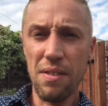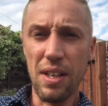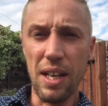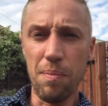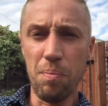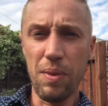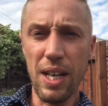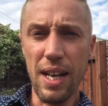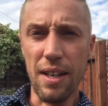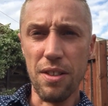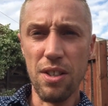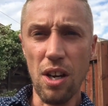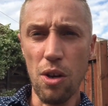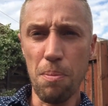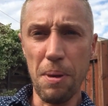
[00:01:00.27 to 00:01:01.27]
then yeah,
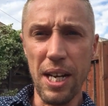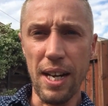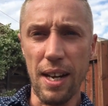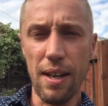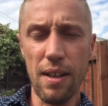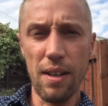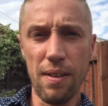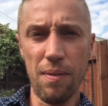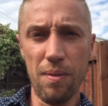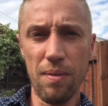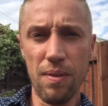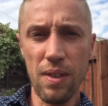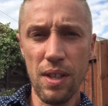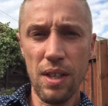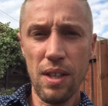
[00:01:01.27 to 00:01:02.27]
so be it.
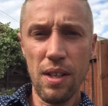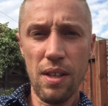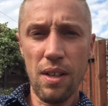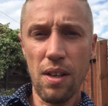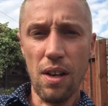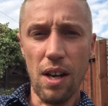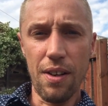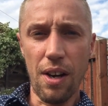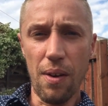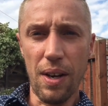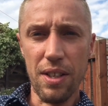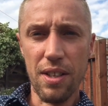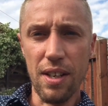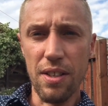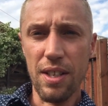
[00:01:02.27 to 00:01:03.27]
And I know
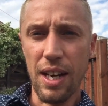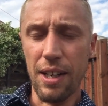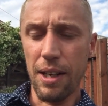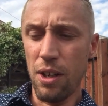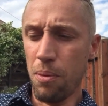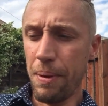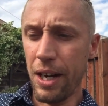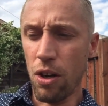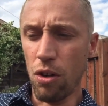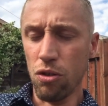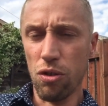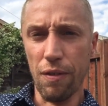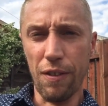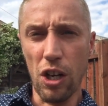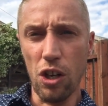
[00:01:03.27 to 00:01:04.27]
that's going to sound a little bit
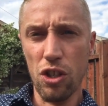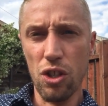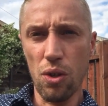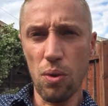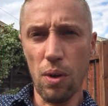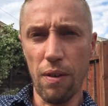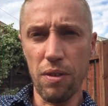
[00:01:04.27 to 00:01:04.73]
controversial.